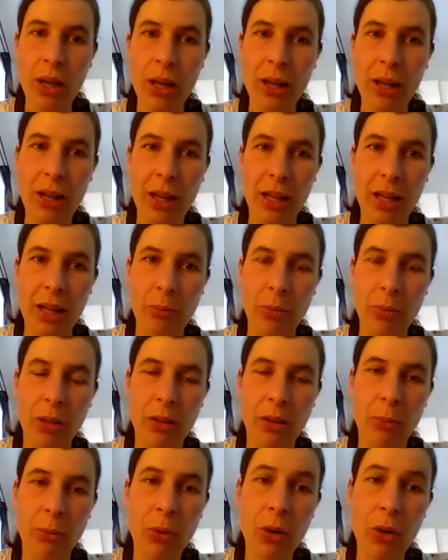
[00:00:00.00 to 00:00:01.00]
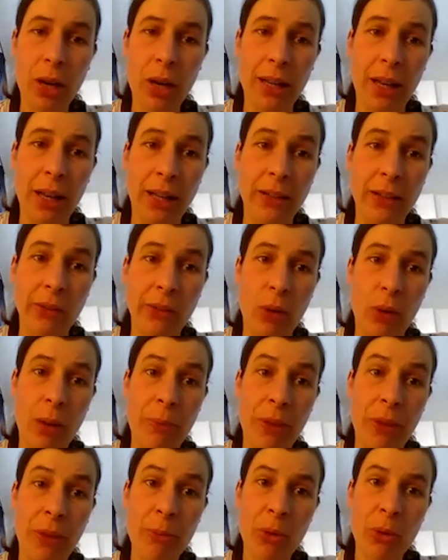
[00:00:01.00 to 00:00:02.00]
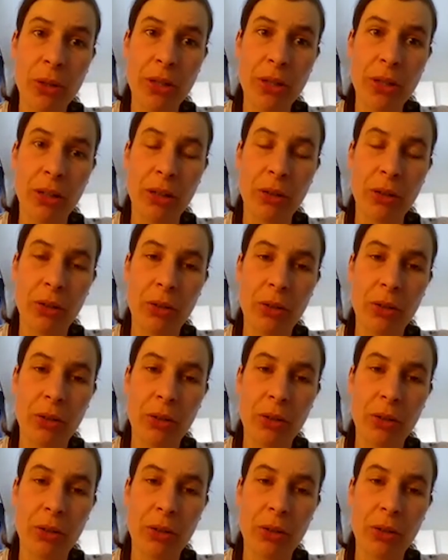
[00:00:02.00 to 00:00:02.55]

in the book, I describe their political